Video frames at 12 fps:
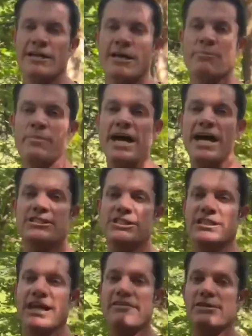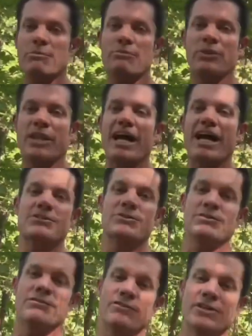Imagine having a blast with
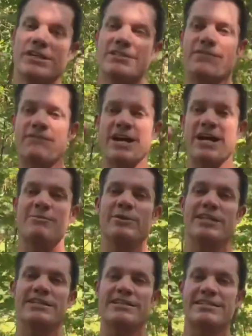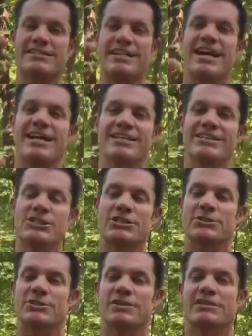your friends, family, and society in
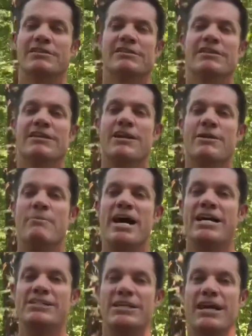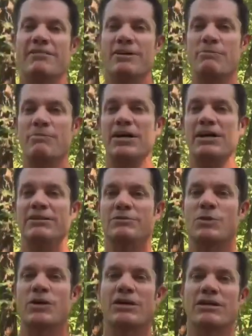general. Imagine having a bottle of
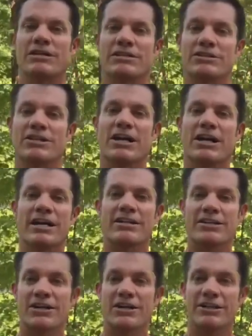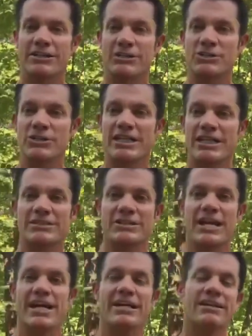water and your non-alcoholic drink in your
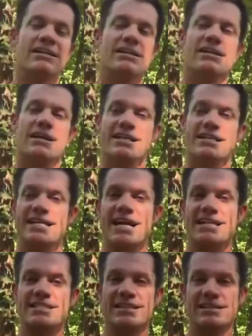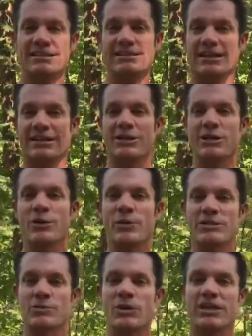hand and dancing like no one
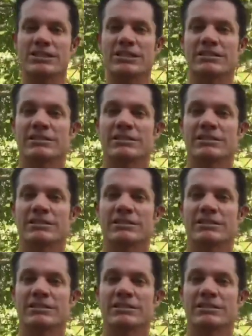is watching.